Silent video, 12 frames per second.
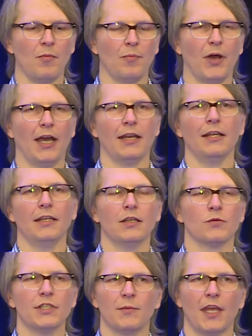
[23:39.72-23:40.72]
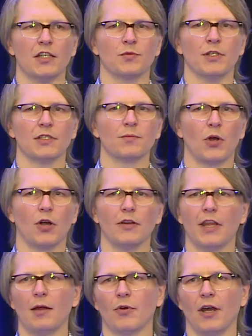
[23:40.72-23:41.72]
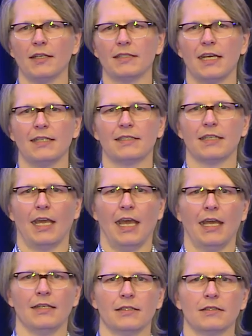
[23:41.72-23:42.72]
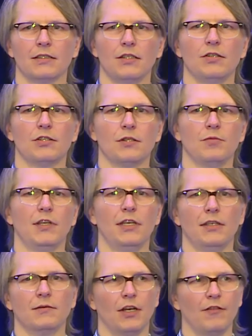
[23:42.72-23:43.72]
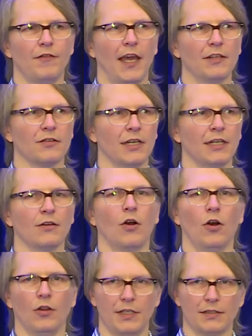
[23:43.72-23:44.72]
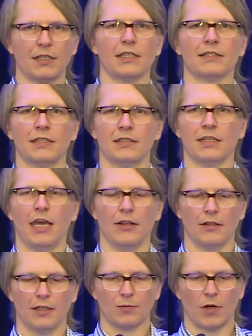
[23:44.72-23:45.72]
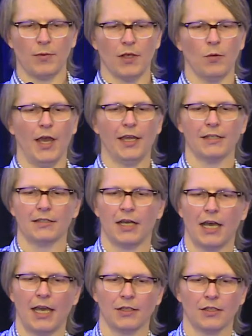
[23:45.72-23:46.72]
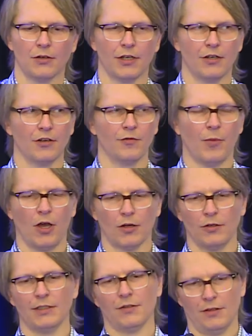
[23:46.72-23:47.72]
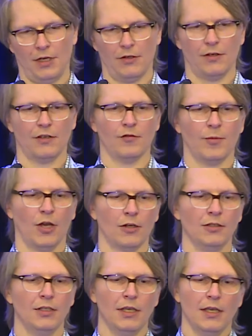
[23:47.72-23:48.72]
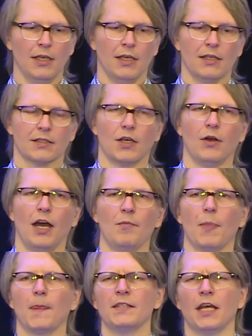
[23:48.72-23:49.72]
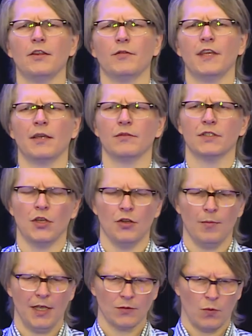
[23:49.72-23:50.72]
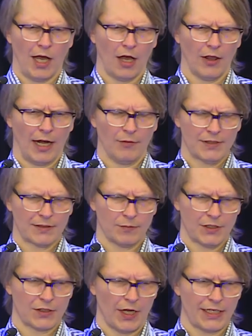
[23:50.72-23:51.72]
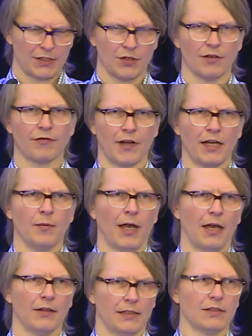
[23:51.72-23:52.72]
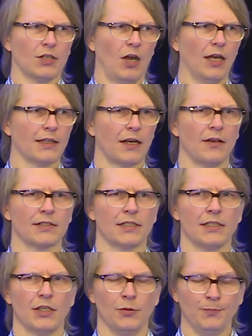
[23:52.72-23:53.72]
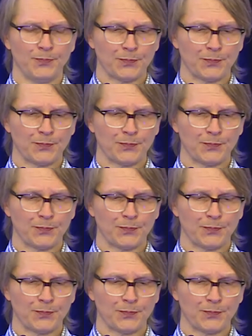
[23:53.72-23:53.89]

but risk management is part of that process, and you should be factoring all these things in together. There's probably a way to tie your iterative model into another iterative model. So it's another thing that was new to me as well, and I was talking to a friend about this talk that I was going to do,